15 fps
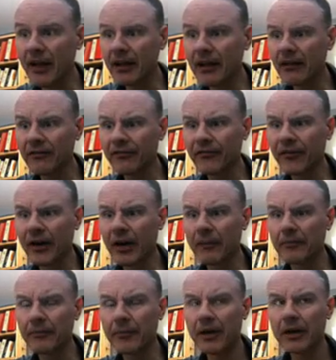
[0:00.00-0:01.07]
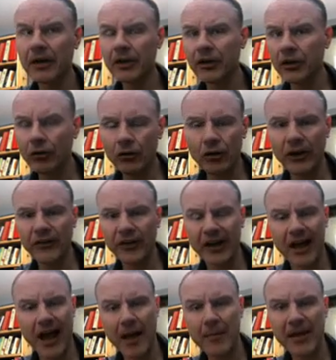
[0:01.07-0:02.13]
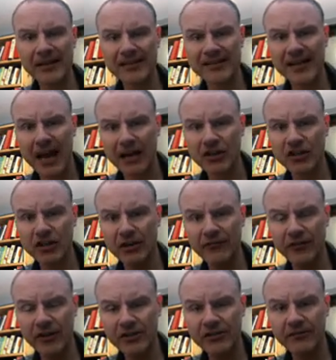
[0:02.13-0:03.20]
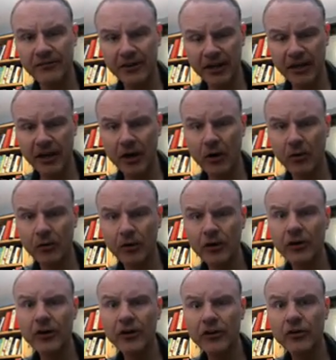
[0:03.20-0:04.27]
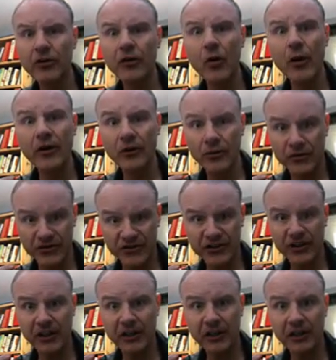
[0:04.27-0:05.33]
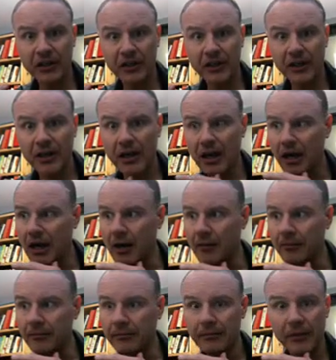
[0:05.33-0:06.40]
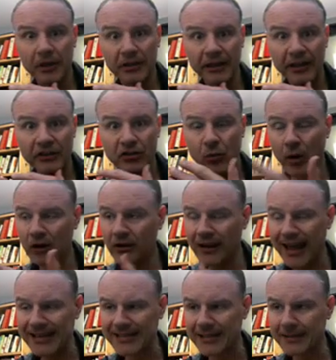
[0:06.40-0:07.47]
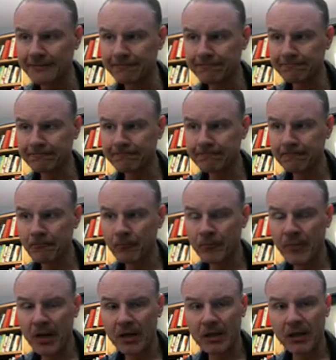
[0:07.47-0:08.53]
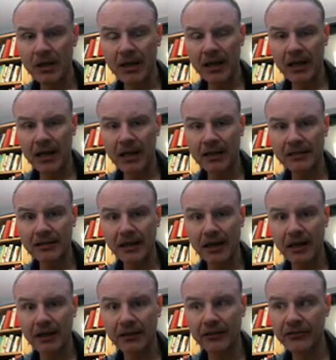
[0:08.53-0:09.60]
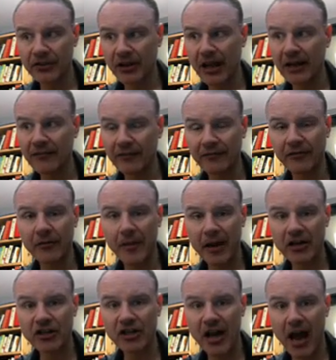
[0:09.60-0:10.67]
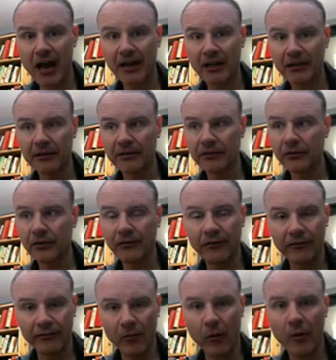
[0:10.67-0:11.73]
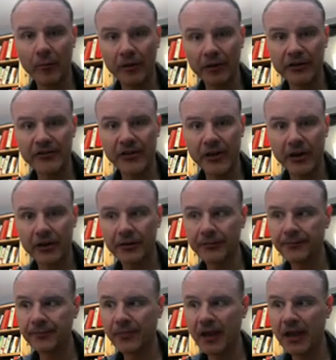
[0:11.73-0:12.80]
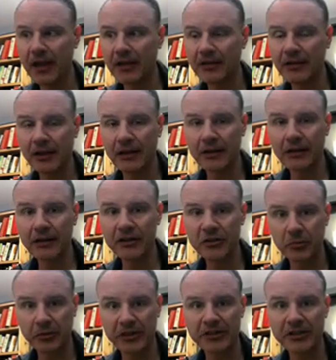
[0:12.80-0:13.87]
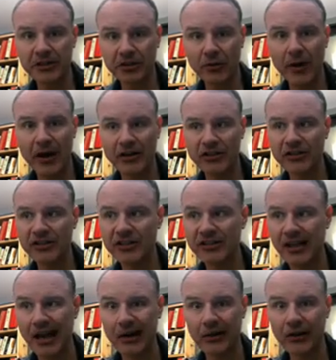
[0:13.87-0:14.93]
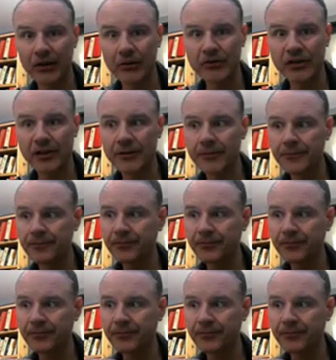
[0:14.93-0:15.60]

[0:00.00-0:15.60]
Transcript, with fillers: If um, you look at the comments section of this video, you're going to see um, a link to our lesson. And uh, there's a lot of information on it, two different formulas there, and uh, explicit directions as to how to use it.